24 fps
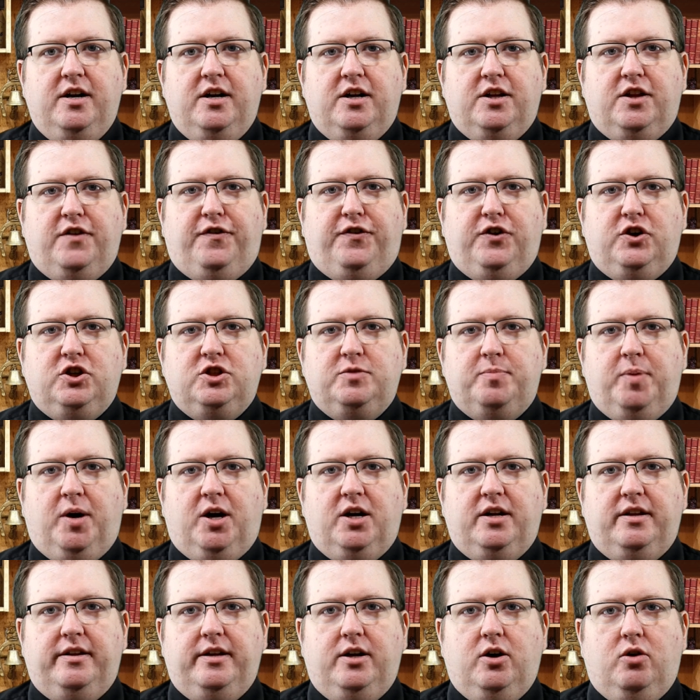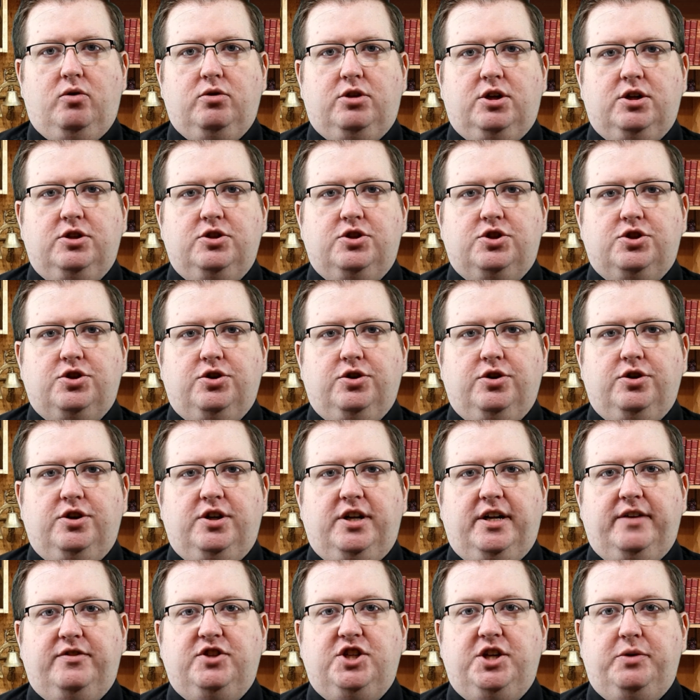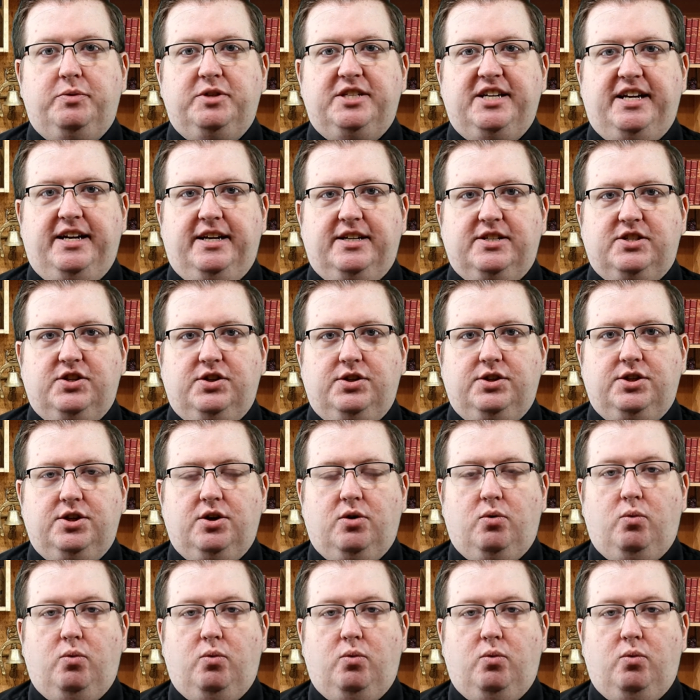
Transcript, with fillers: The first part of the oath concerned if she was innocent,